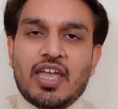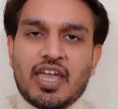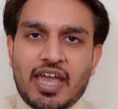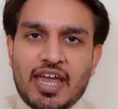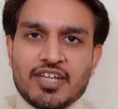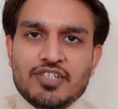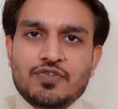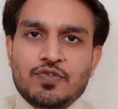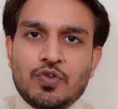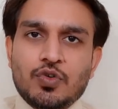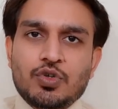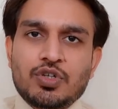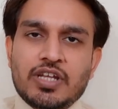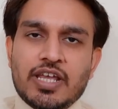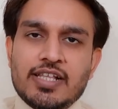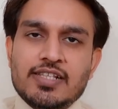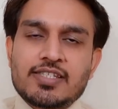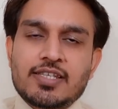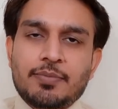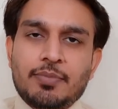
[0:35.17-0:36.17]
cash flow
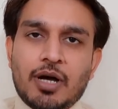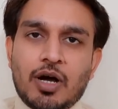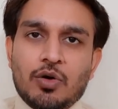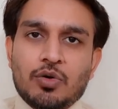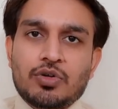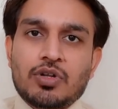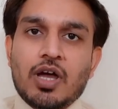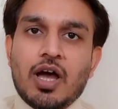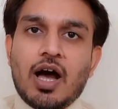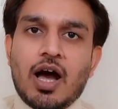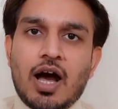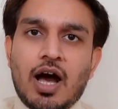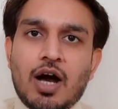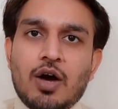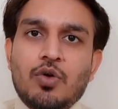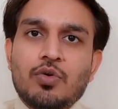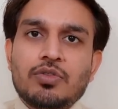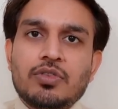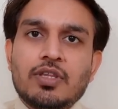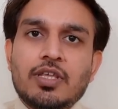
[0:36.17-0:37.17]
tells about
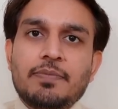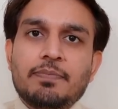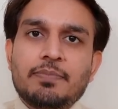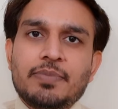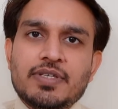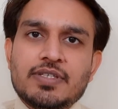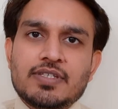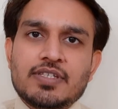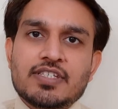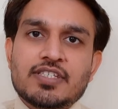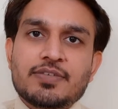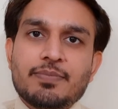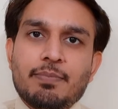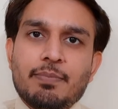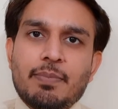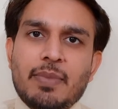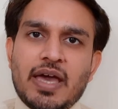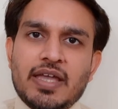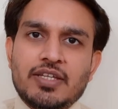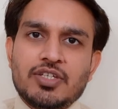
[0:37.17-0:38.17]
how the business
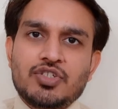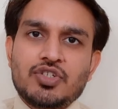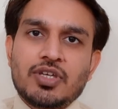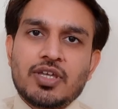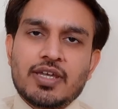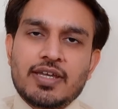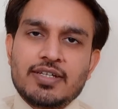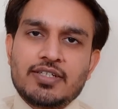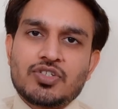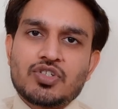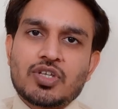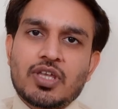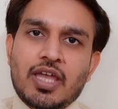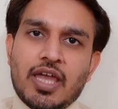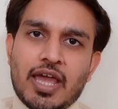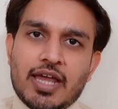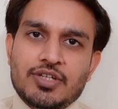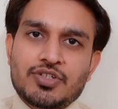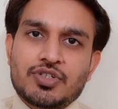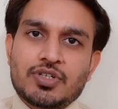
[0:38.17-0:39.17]
managing its
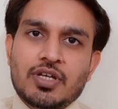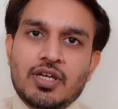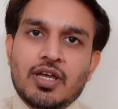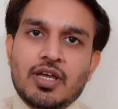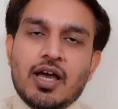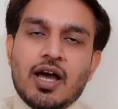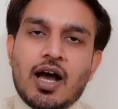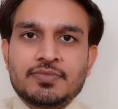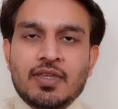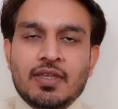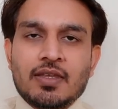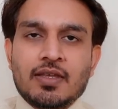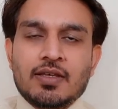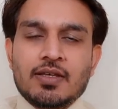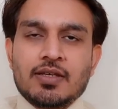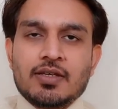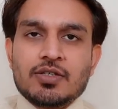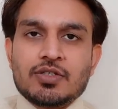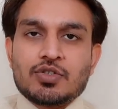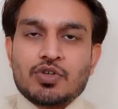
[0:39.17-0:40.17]
cash.
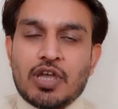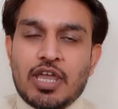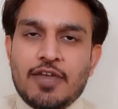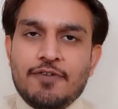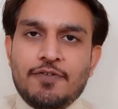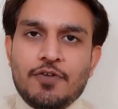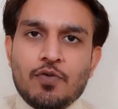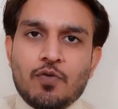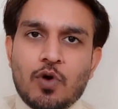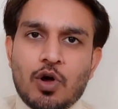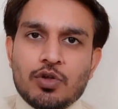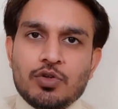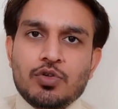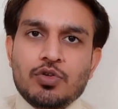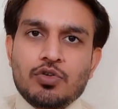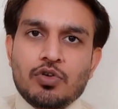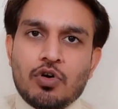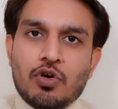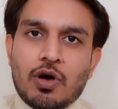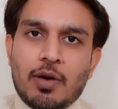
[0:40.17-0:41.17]
So if you want to
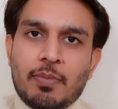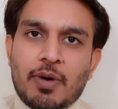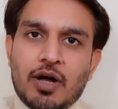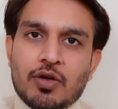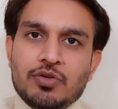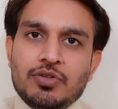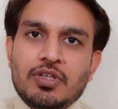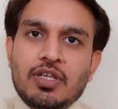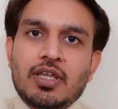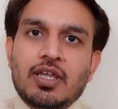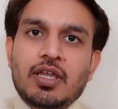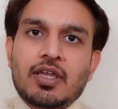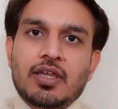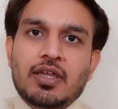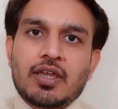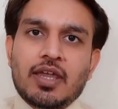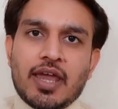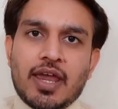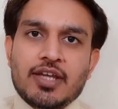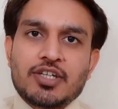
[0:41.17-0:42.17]
know about the
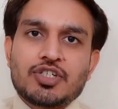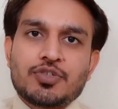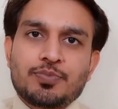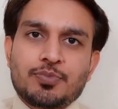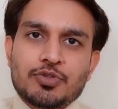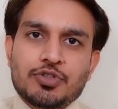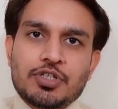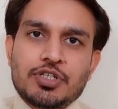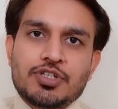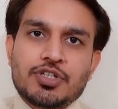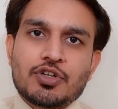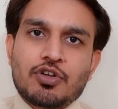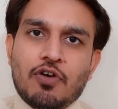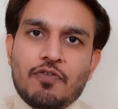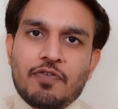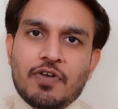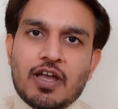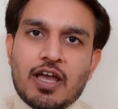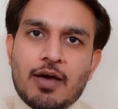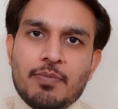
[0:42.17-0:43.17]
cash position
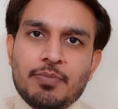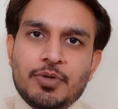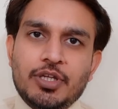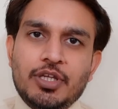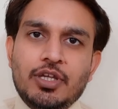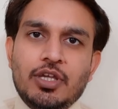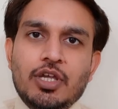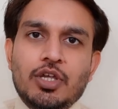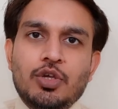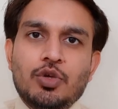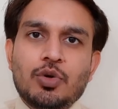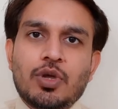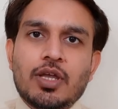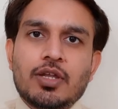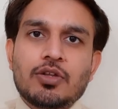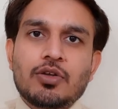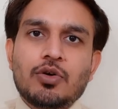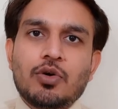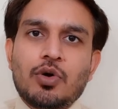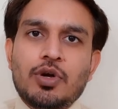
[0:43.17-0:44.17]
of a company, you
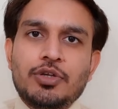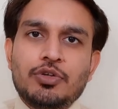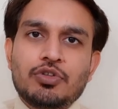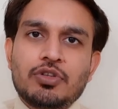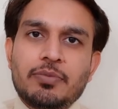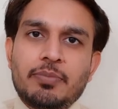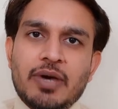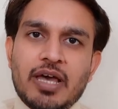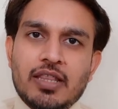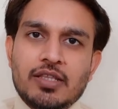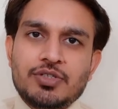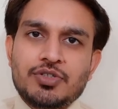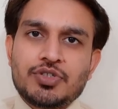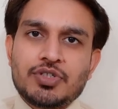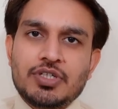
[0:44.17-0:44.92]
can go into the balance